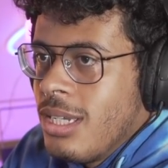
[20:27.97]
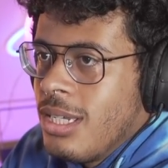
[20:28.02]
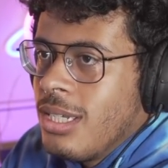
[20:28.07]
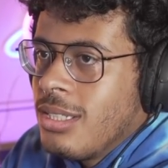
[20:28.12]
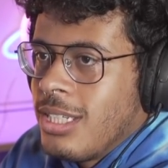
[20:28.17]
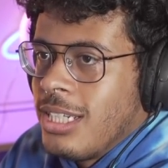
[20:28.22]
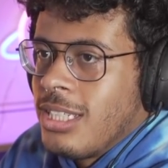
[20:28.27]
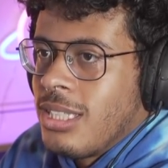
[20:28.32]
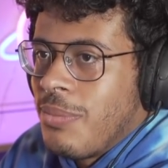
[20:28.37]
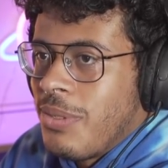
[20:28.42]

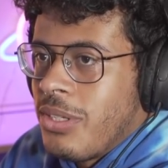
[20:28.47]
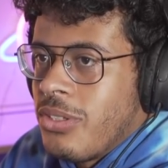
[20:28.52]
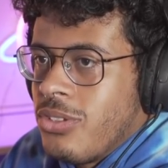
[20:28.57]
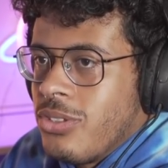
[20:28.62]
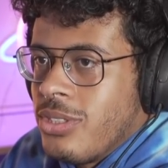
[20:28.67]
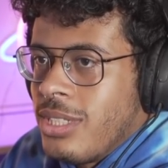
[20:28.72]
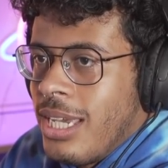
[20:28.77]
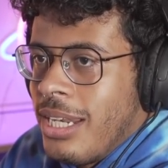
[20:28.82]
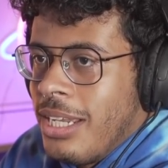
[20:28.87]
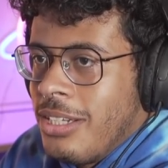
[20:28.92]
Essentially, because your
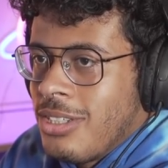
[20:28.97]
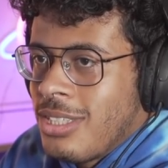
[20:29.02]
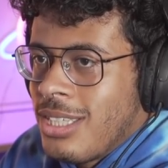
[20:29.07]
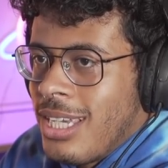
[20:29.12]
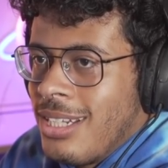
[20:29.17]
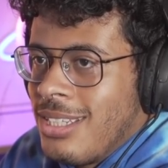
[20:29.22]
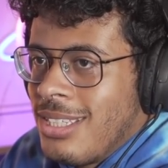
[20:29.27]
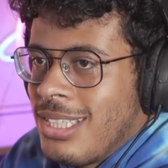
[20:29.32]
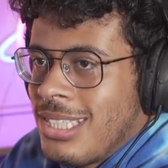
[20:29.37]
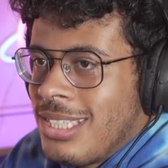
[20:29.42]
DNA just
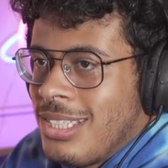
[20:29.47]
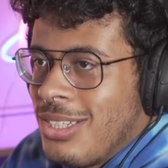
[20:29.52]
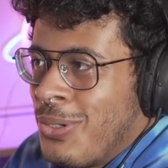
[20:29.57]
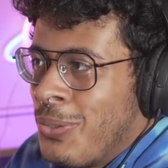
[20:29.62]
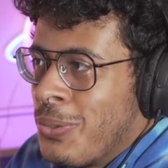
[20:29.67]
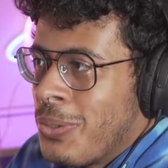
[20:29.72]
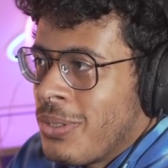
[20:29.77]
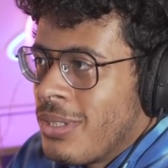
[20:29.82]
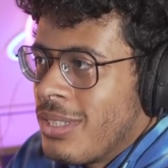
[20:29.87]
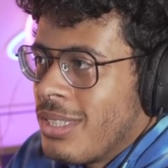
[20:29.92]
gets
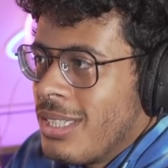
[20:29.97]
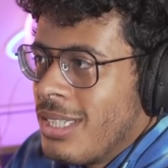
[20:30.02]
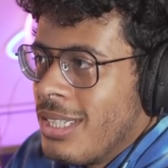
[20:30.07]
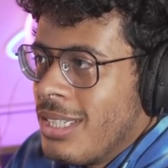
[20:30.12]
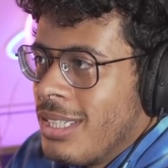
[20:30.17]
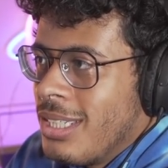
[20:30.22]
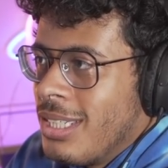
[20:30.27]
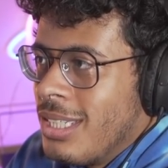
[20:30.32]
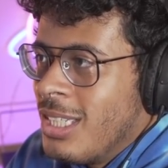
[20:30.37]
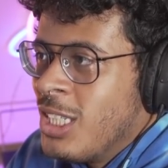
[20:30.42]
all
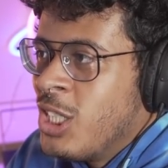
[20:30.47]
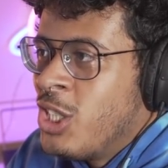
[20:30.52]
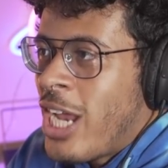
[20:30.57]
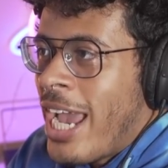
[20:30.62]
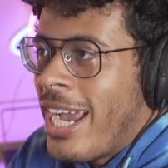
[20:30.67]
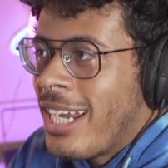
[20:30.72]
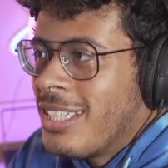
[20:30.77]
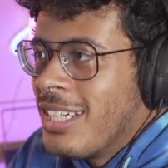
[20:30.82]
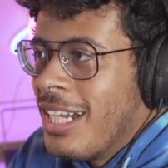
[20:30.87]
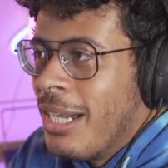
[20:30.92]

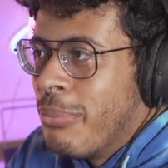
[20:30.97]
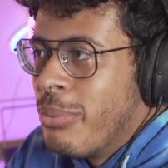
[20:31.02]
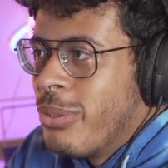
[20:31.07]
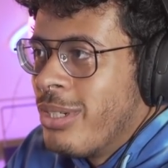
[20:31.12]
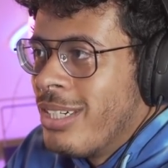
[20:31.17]
jacked up.